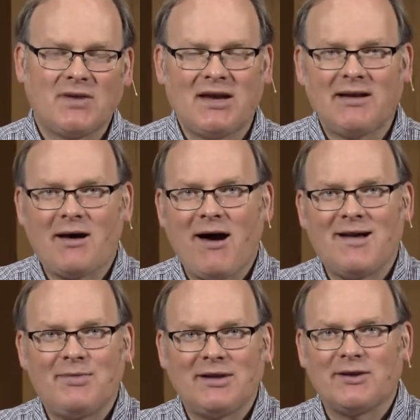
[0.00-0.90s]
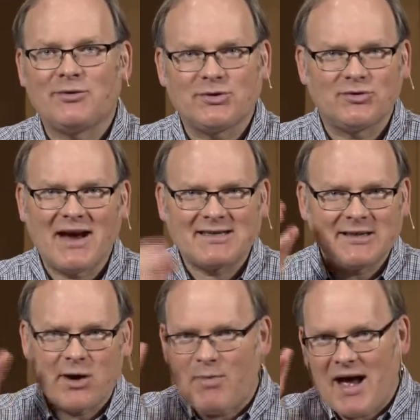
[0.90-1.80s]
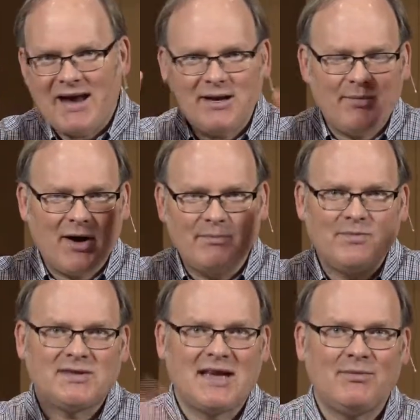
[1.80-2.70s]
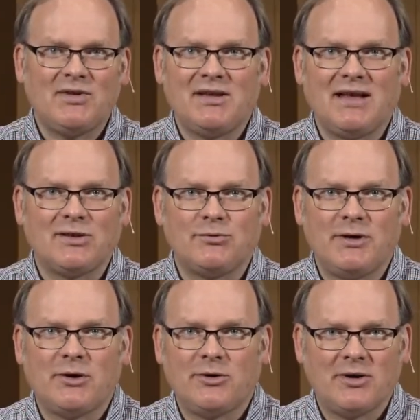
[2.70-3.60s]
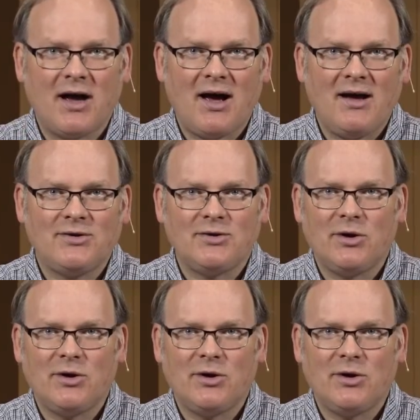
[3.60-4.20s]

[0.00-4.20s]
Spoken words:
getting caught up in a little stress in our mind about something that's real or not,